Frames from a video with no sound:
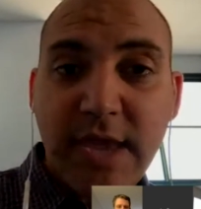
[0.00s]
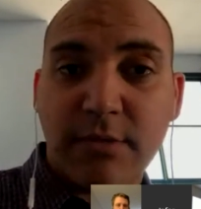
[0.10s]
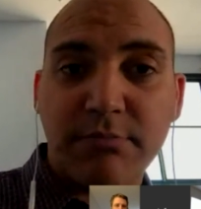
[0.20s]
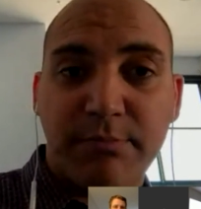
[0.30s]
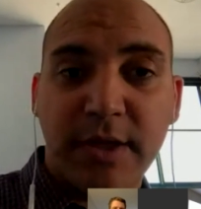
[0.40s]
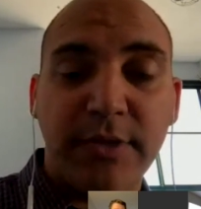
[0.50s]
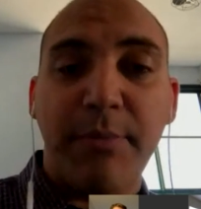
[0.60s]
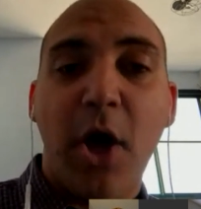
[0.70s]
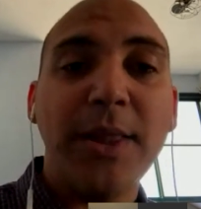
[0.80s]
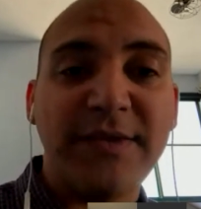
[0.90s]
well, they
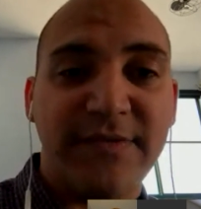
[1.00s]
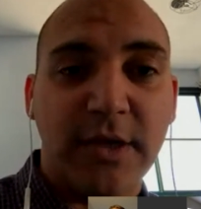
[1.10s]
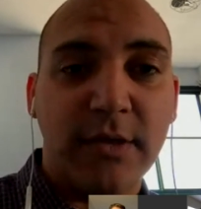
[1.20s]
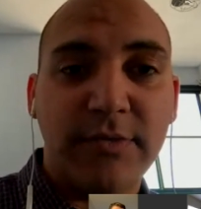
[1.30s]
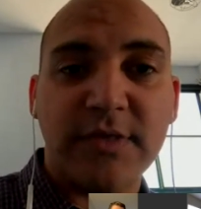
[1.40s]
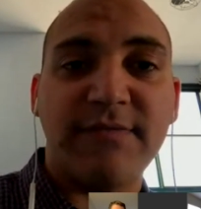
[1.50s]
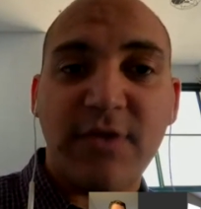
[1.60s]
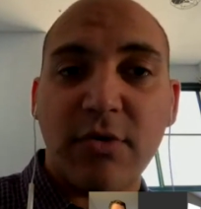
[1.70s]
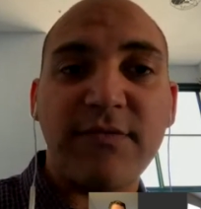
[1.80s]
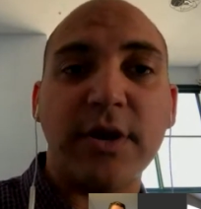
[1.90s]
can build a
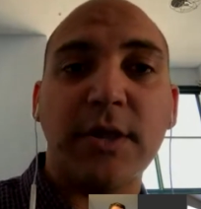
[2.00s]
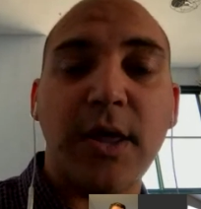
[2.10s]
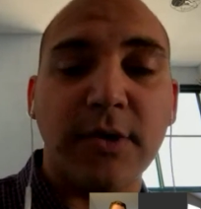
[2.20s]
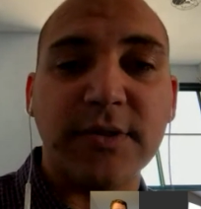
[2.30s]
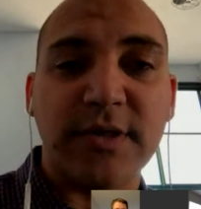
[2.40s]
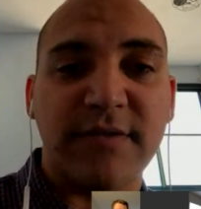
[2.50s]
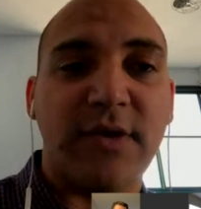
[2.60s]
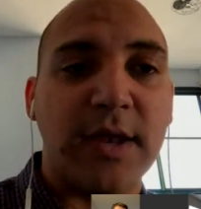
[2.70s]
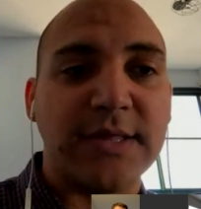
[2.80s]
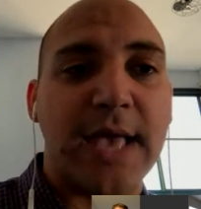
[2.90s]
polyfill that's very, very
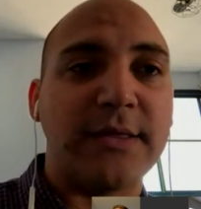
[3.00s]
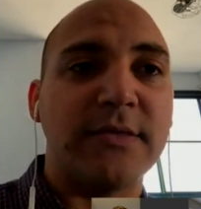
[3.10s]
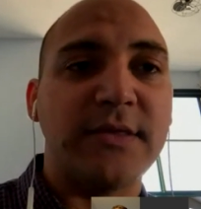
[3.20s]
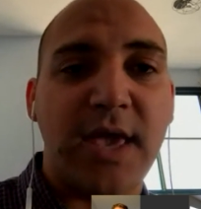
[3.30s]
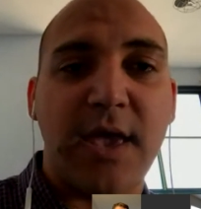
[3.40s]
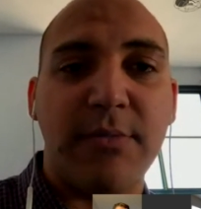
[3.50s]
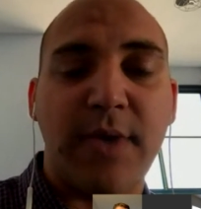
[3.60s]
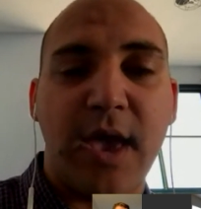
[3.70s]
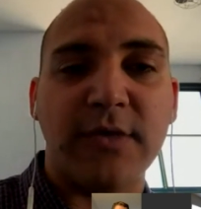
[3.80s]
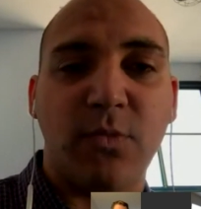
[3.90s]
close, if not exactly the
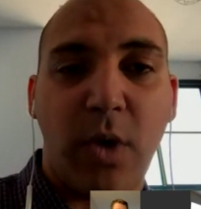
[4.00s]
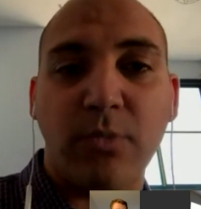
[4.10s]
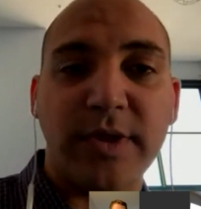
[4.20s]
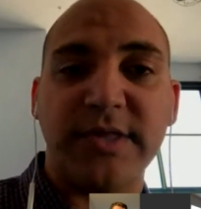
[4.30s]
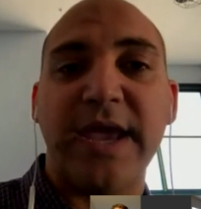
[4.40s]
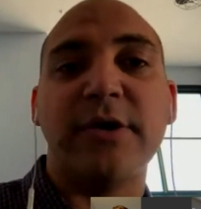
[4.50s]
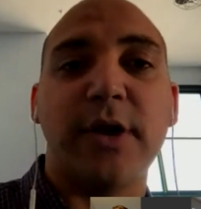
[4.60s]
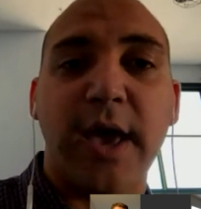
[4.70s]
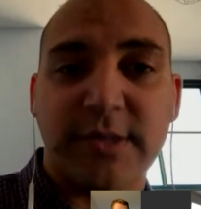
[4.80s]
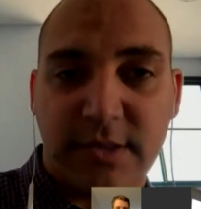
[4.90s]
same, as what we
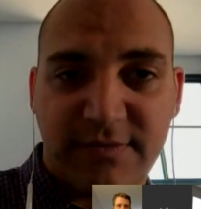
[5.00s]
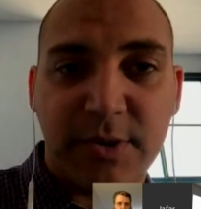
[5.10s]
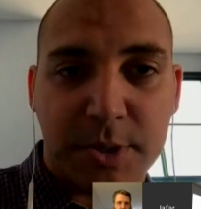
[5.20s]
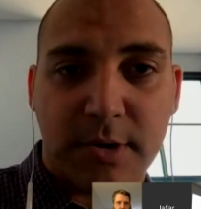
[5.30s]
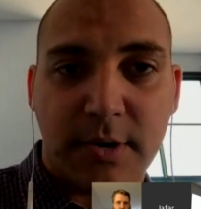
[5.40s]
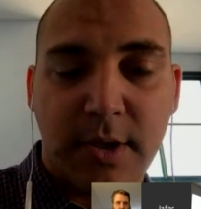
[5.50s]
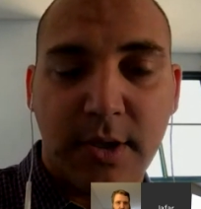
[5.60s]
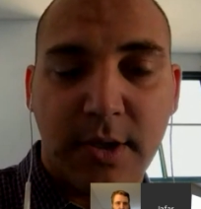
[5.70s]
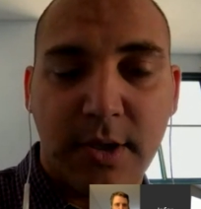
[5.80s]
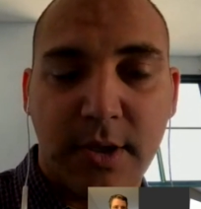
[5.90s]
standardize in the
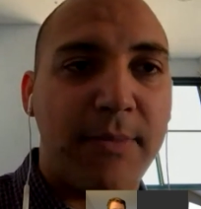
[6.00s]
future.